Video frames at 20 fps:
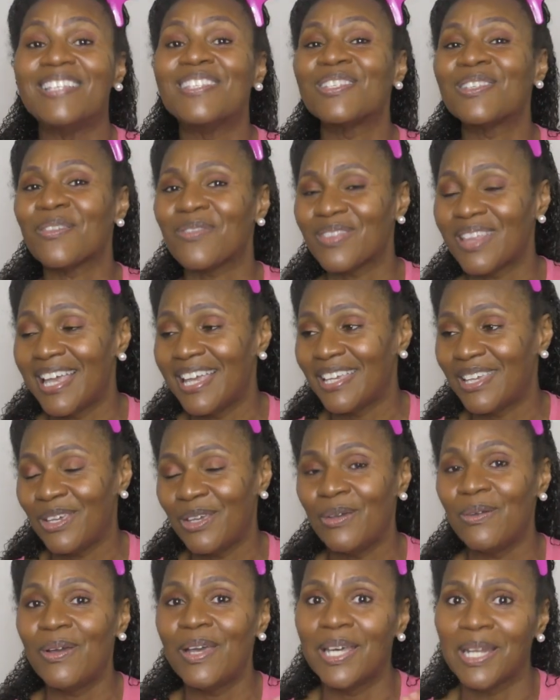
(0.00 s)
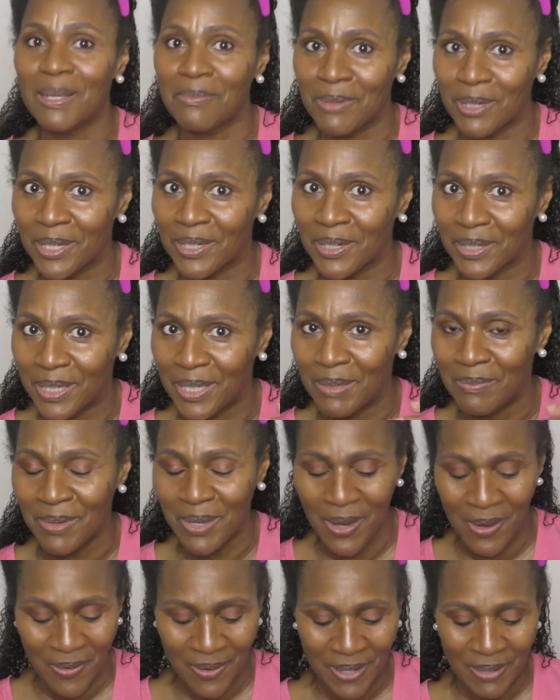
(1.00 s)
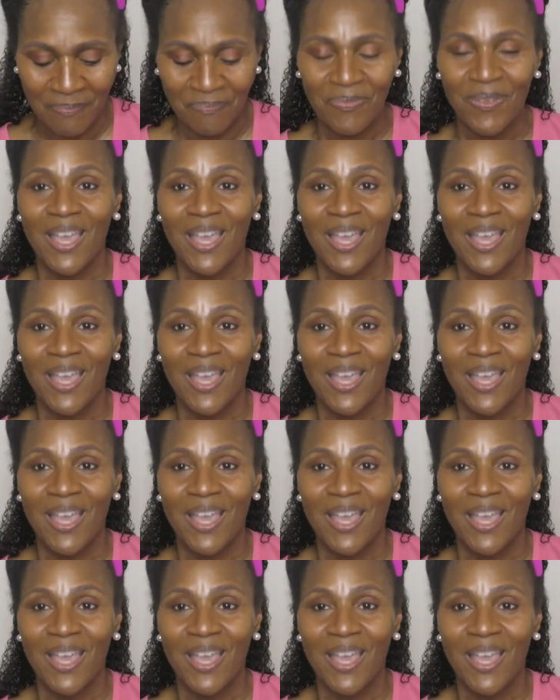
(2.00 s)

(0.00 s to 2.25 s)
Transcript: So thank you, and I'm gonna keep going.